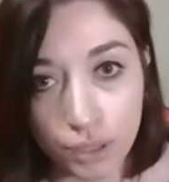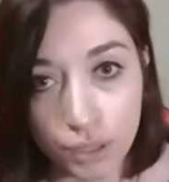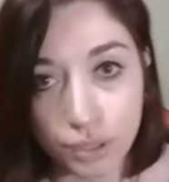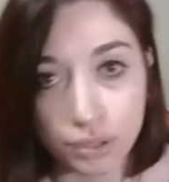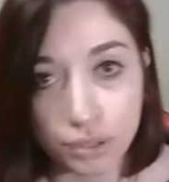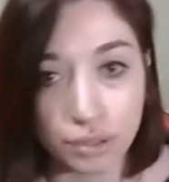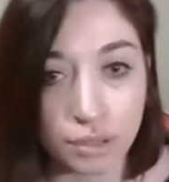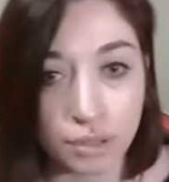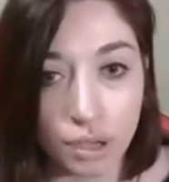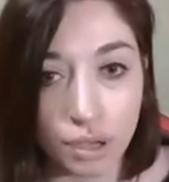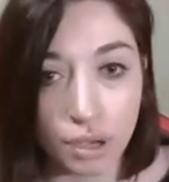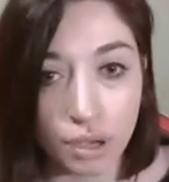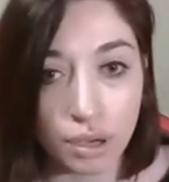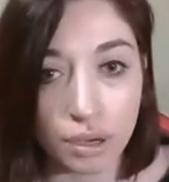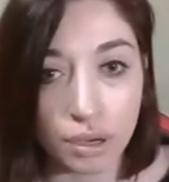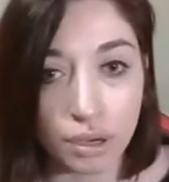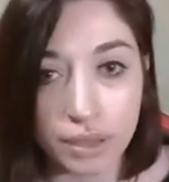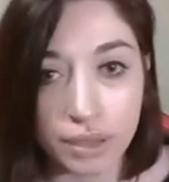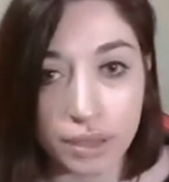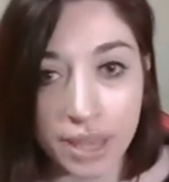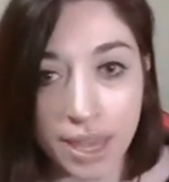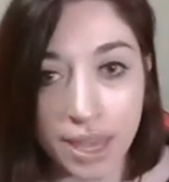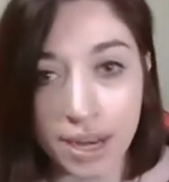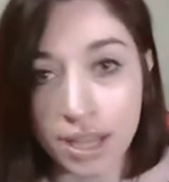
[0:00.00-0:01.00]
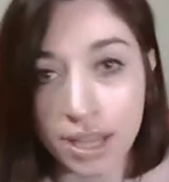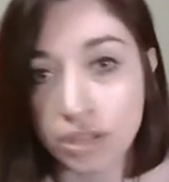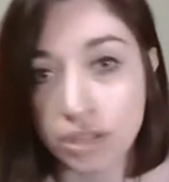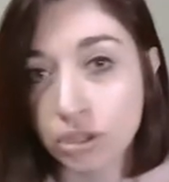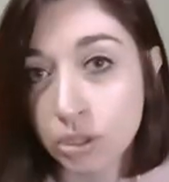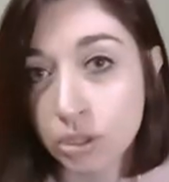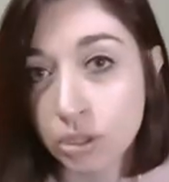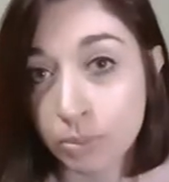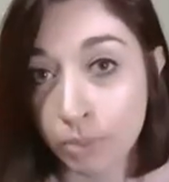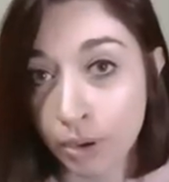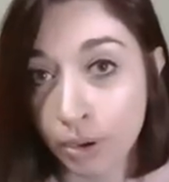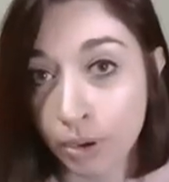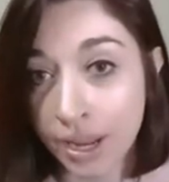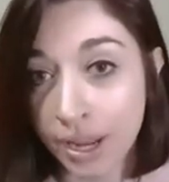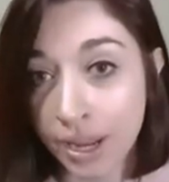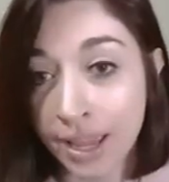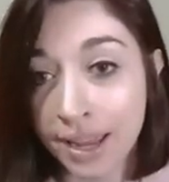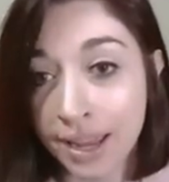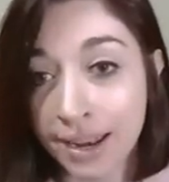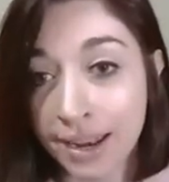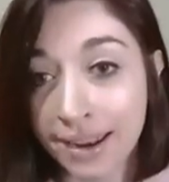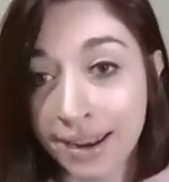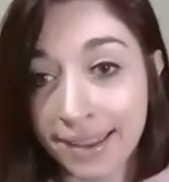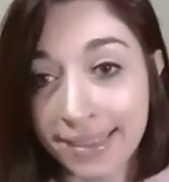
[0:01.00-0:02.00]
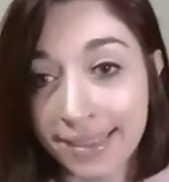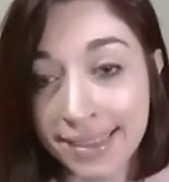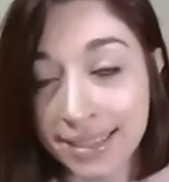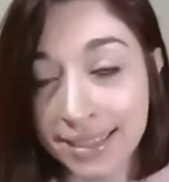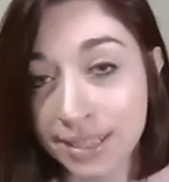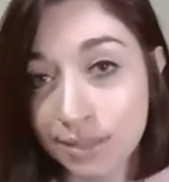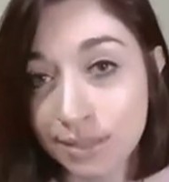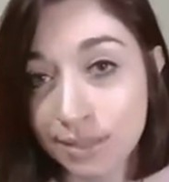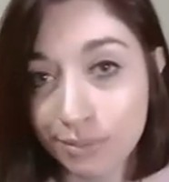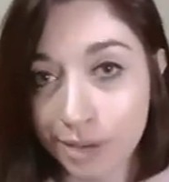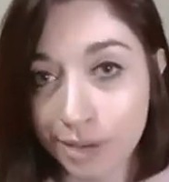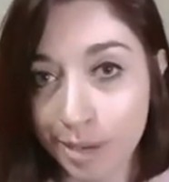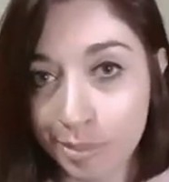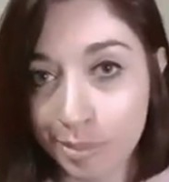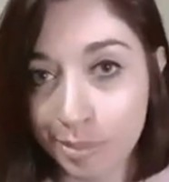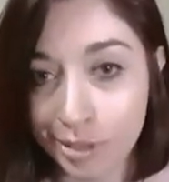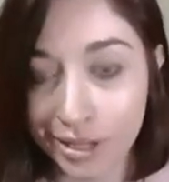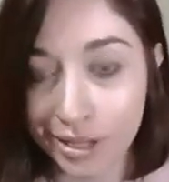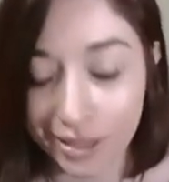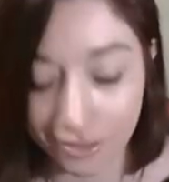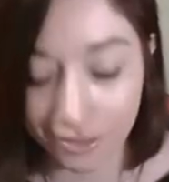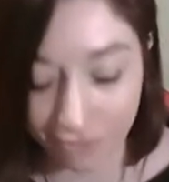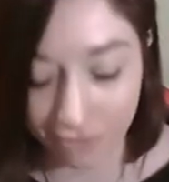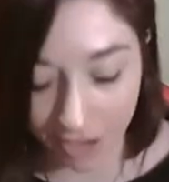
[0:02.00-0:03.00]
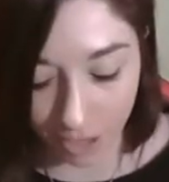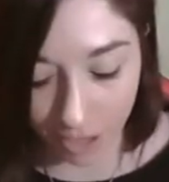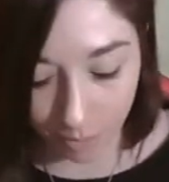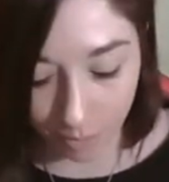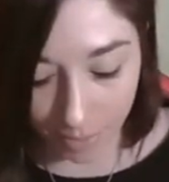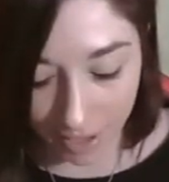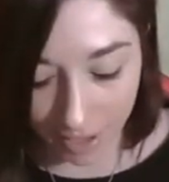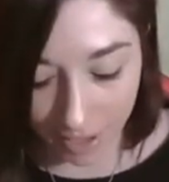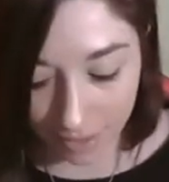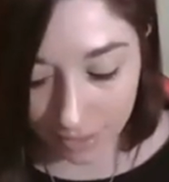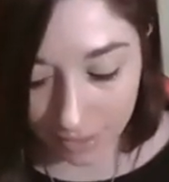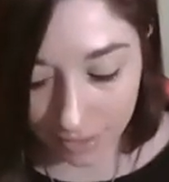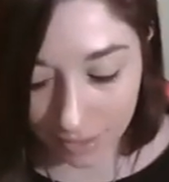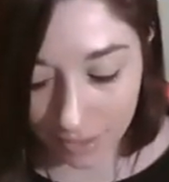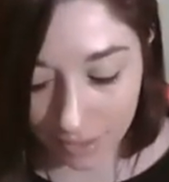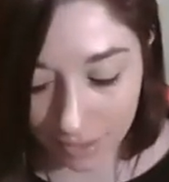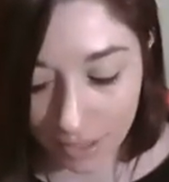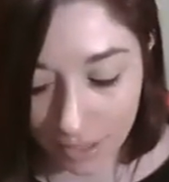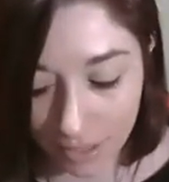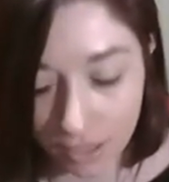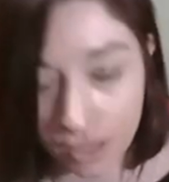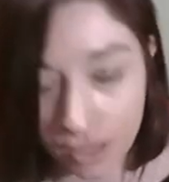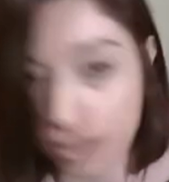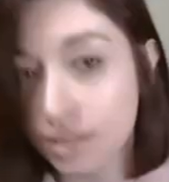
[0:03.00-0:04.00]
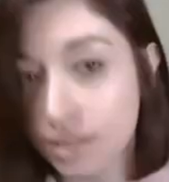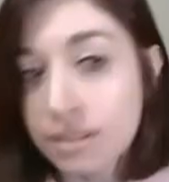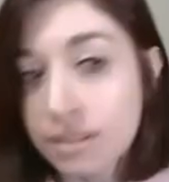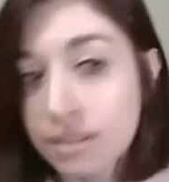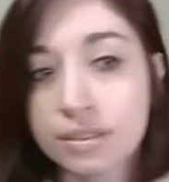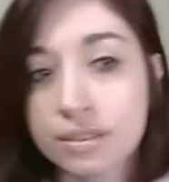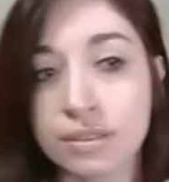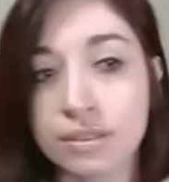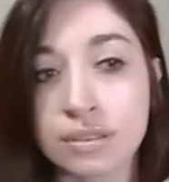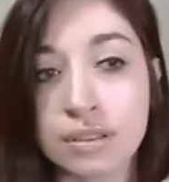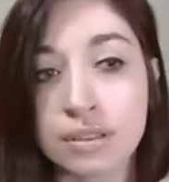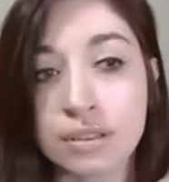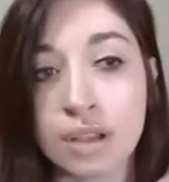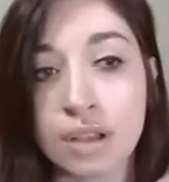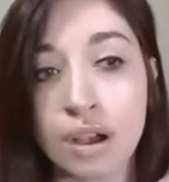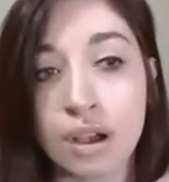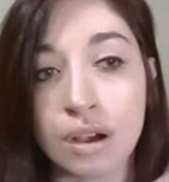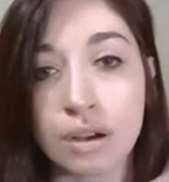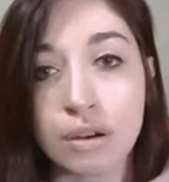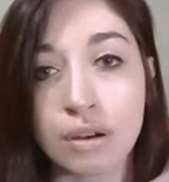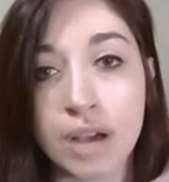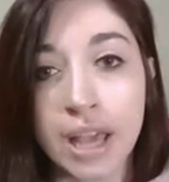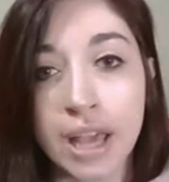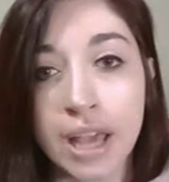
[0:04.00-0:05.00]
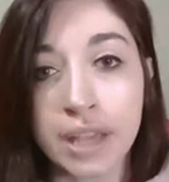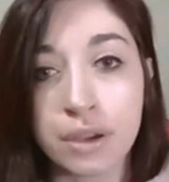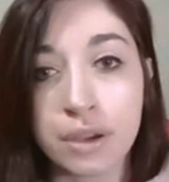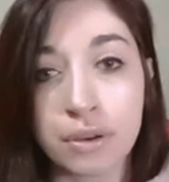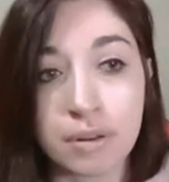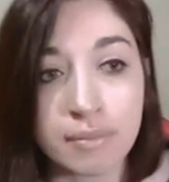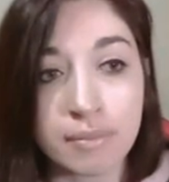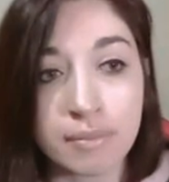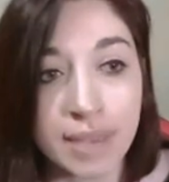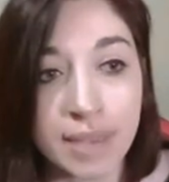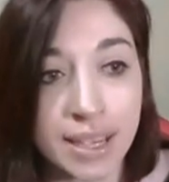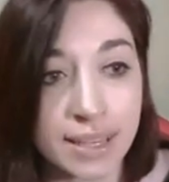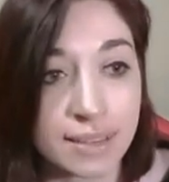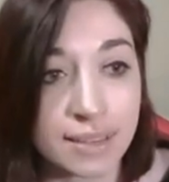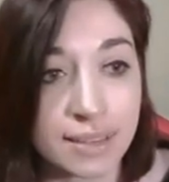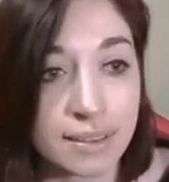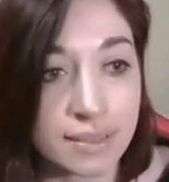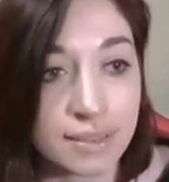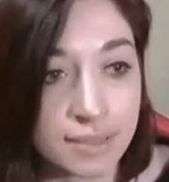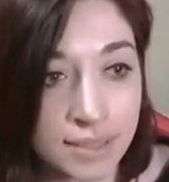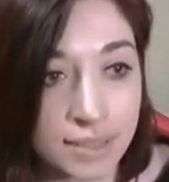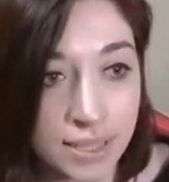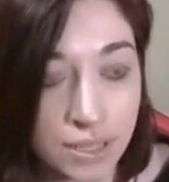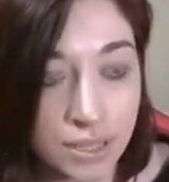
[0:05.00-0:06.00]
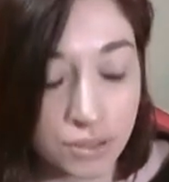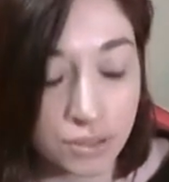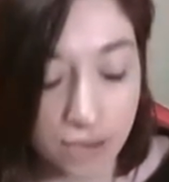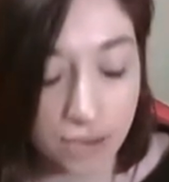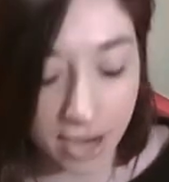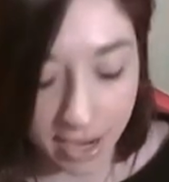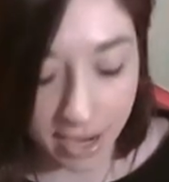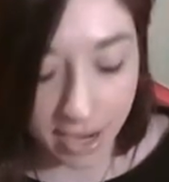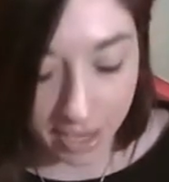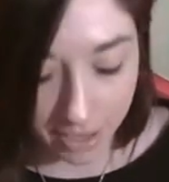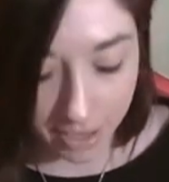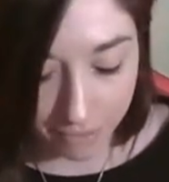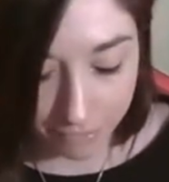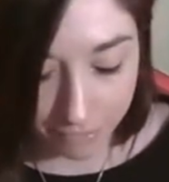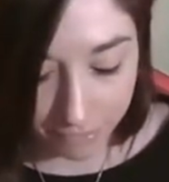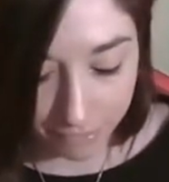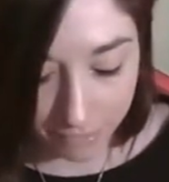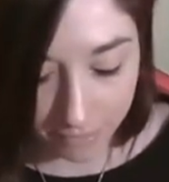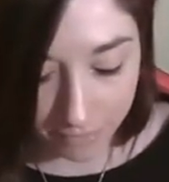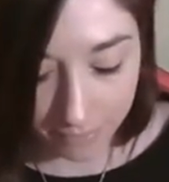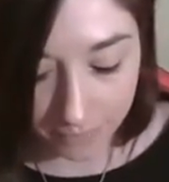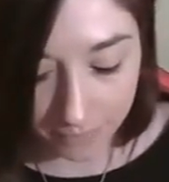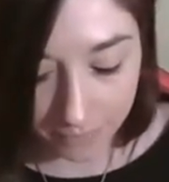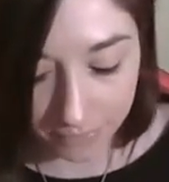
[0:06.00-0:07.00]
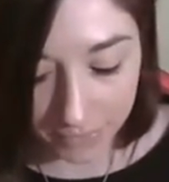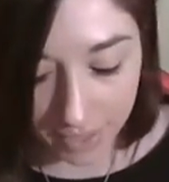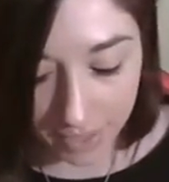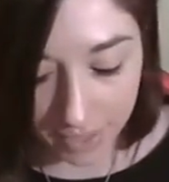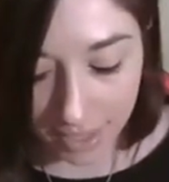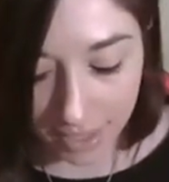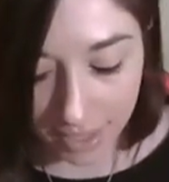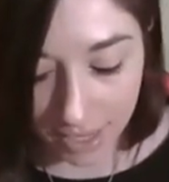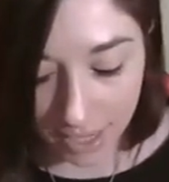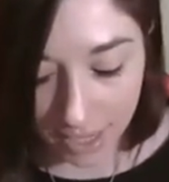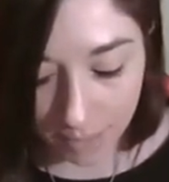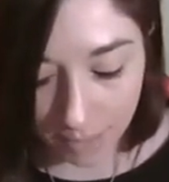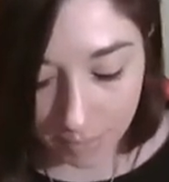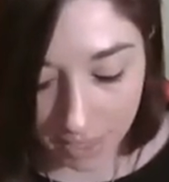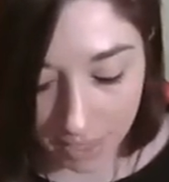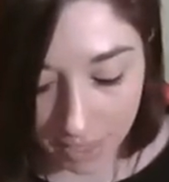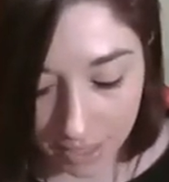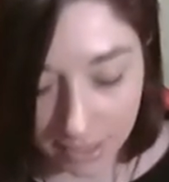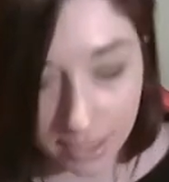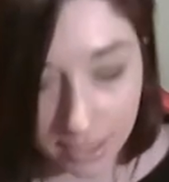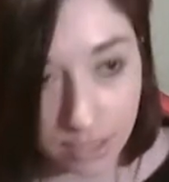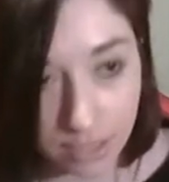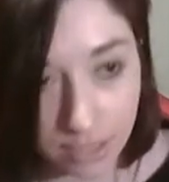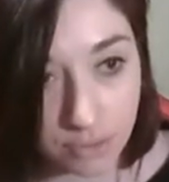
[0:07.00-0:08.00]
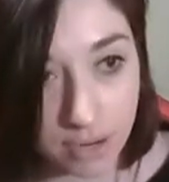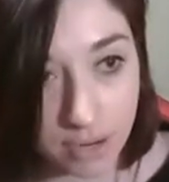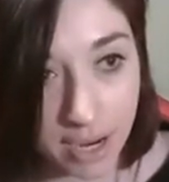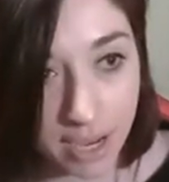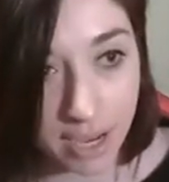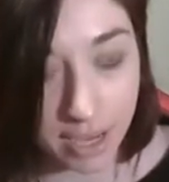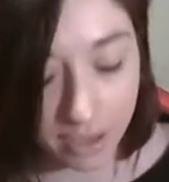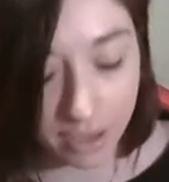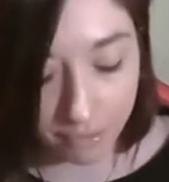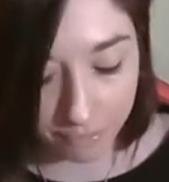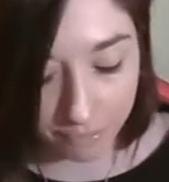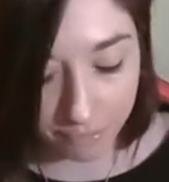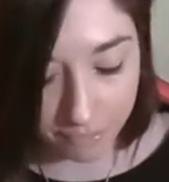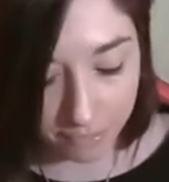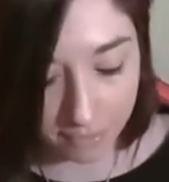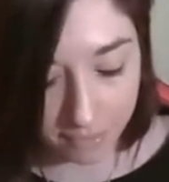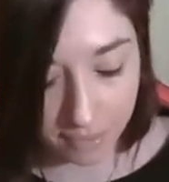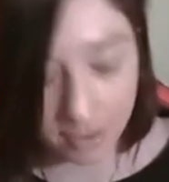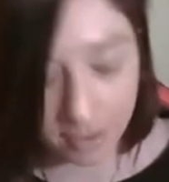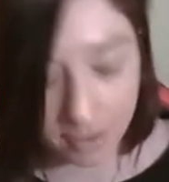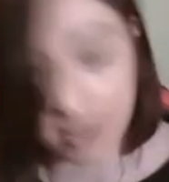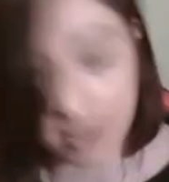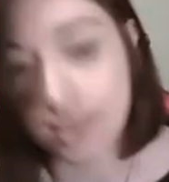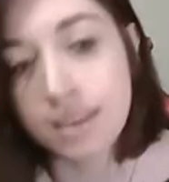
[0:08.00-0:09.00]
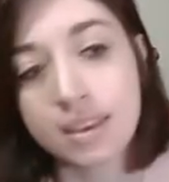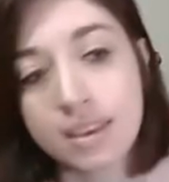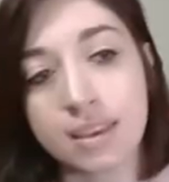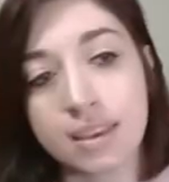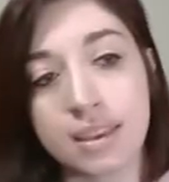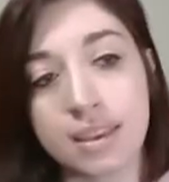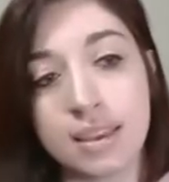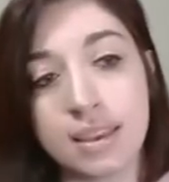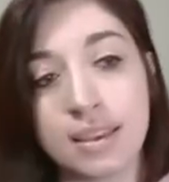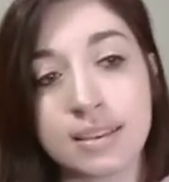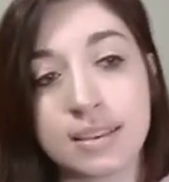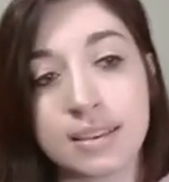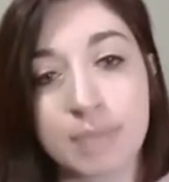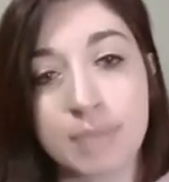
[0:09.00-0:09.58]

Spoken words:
So then I just put in, this is where I put in the file path. So I go to my C drive, and then in my C drive is my